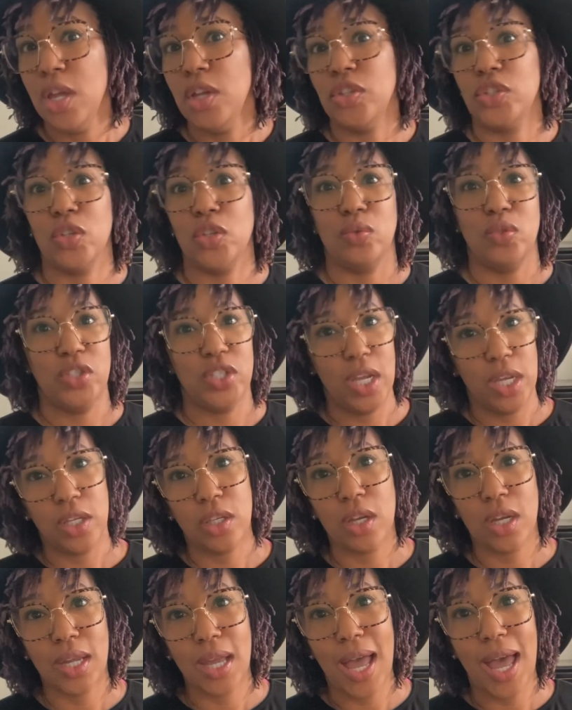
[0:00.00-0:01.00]
So check
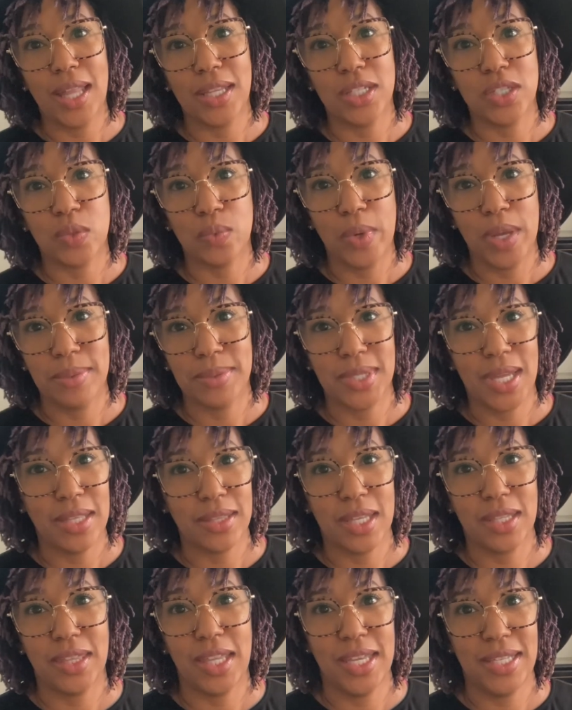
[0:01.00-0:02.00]
your college website
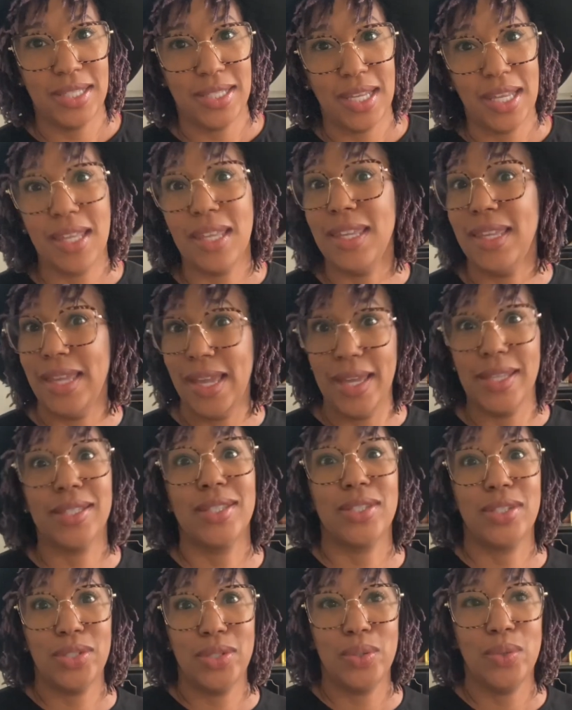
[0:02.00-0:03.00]
that they say
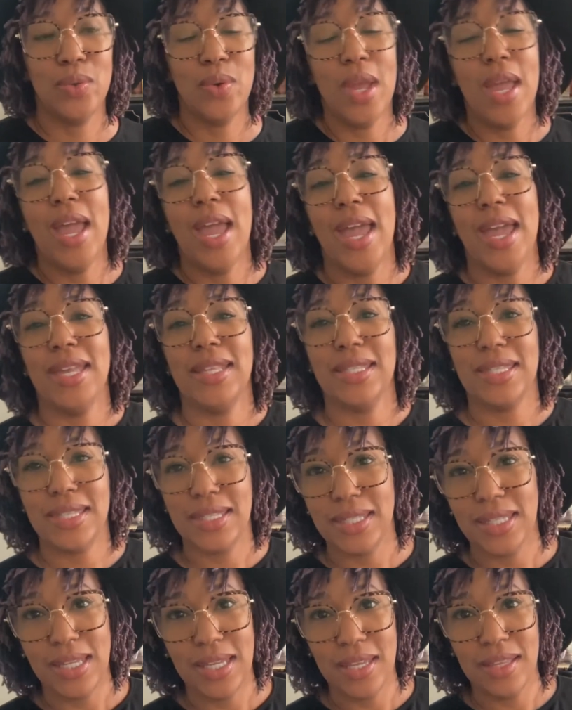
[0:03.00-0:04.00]
yes to, and
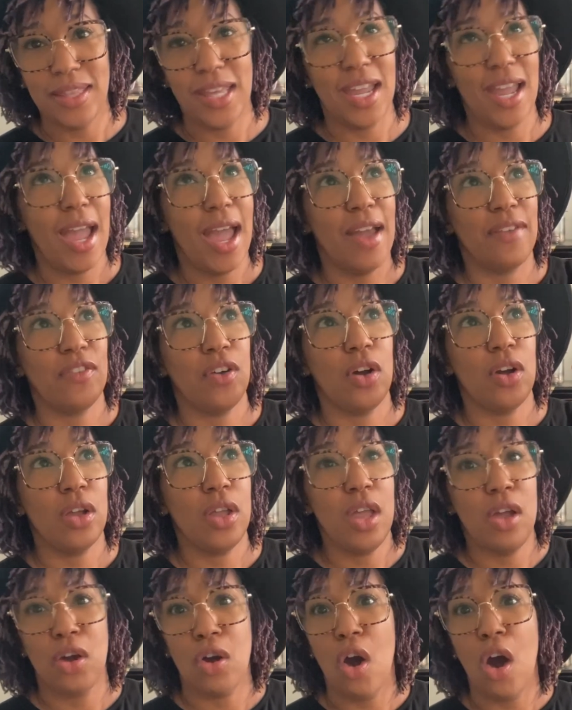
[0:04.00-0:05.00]
see they have,
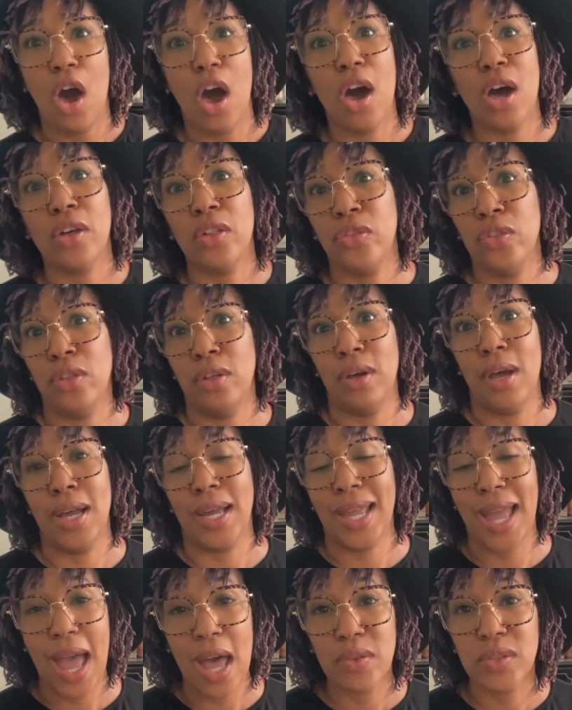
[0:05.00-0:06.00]
call a
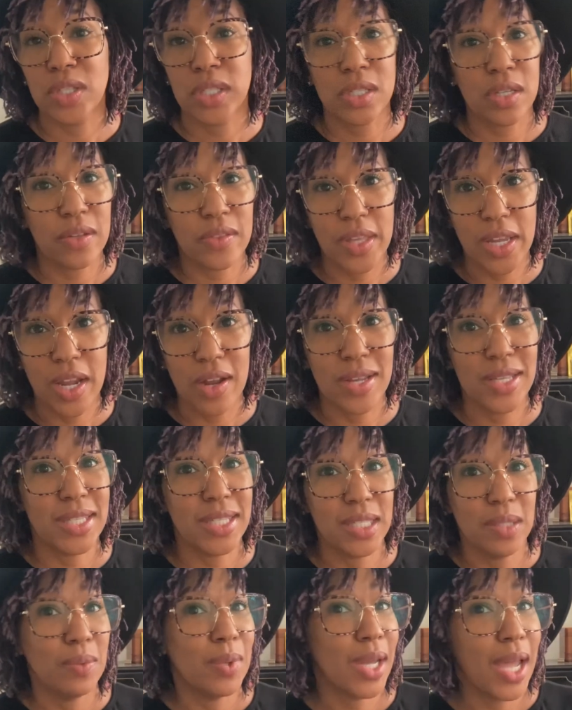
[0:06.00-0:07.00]
counselor there and
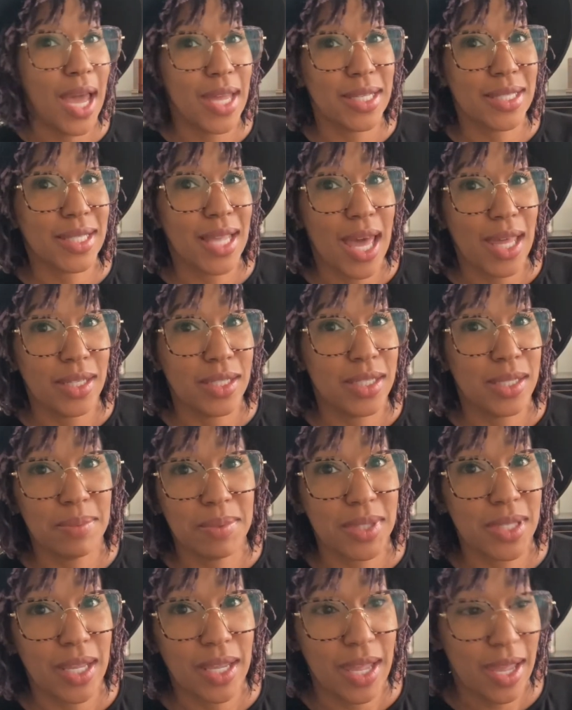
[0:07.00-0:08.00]
see what kind of scholarships
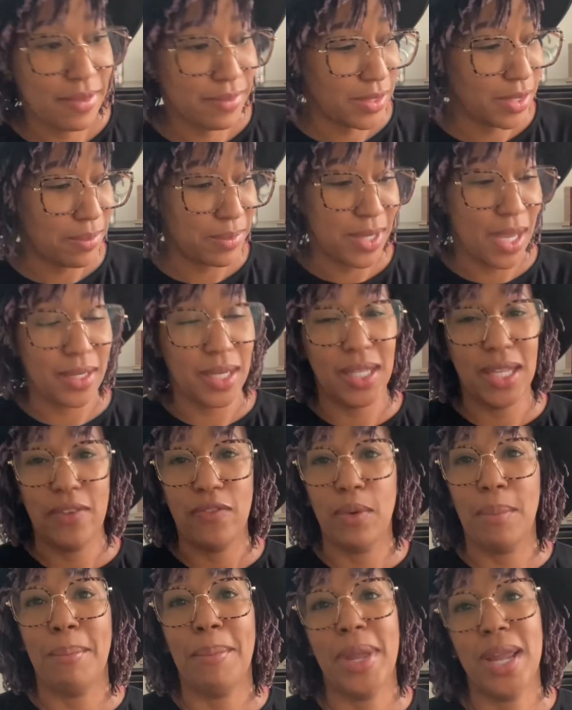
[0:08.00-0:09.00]
they can. Sometimes they give
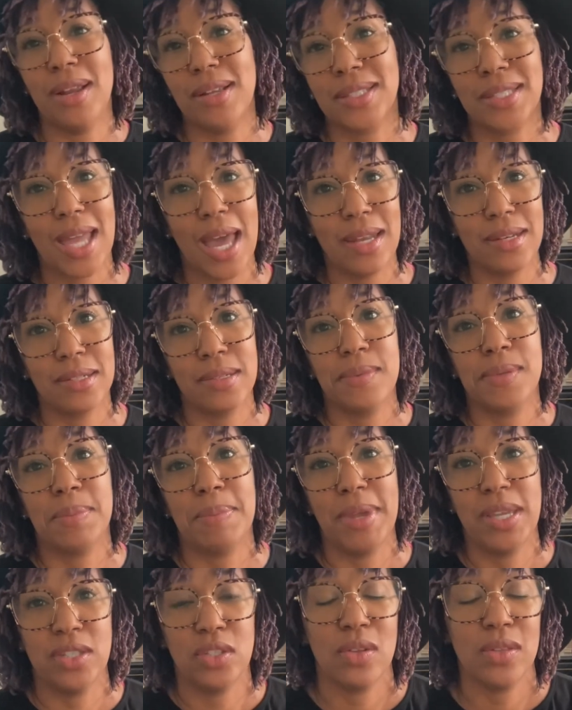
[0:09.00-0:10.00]
them merit scholarships
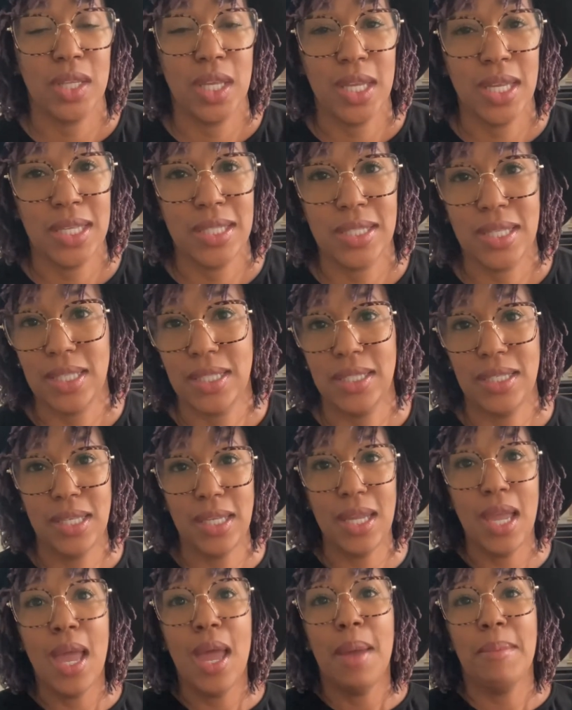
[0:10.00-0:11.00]
based on their
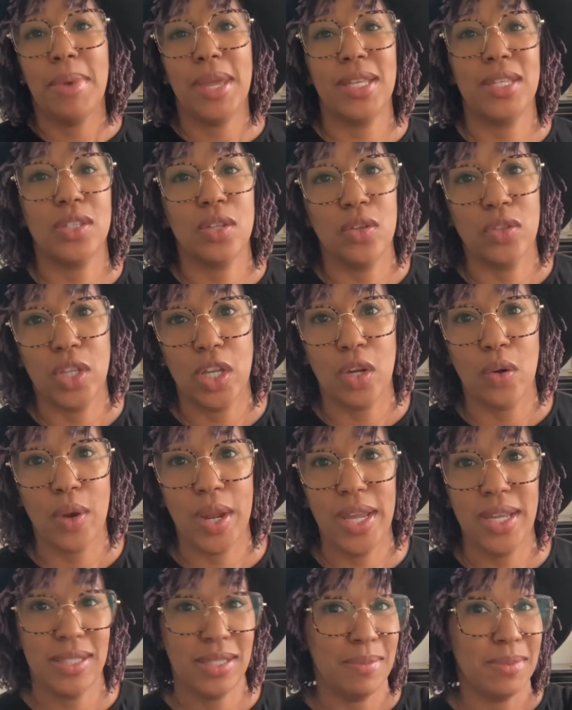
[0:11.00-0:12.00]
SAT, based on their
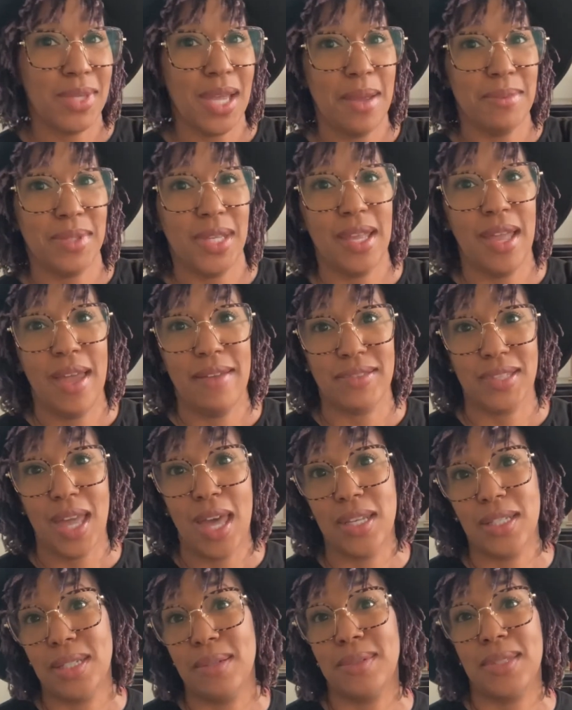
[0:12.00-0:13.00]
grades. Sometimes they have
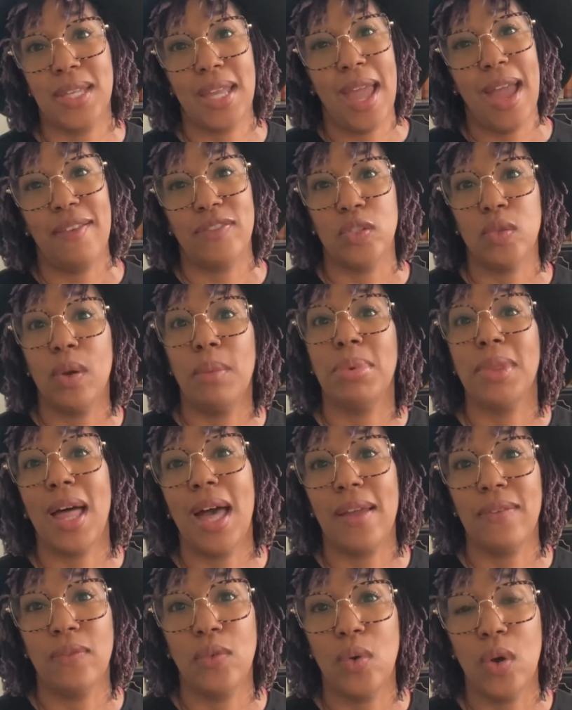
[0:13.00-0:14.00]
scholarships they have to
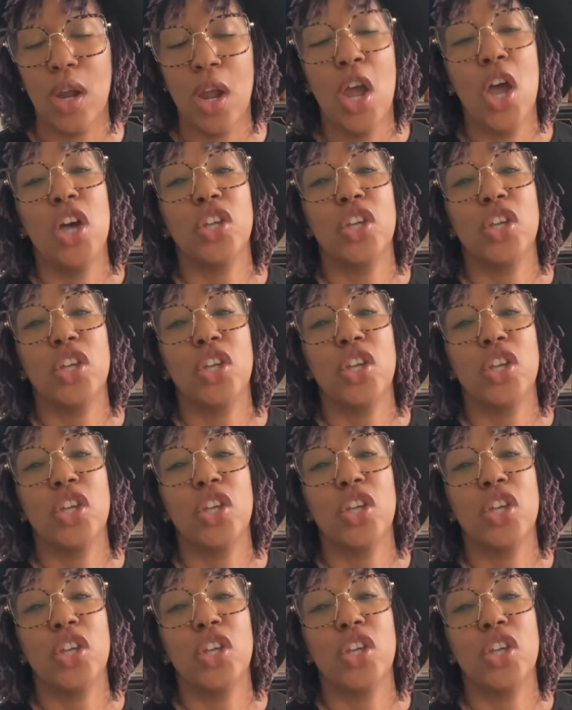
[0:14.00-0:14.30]
apply for.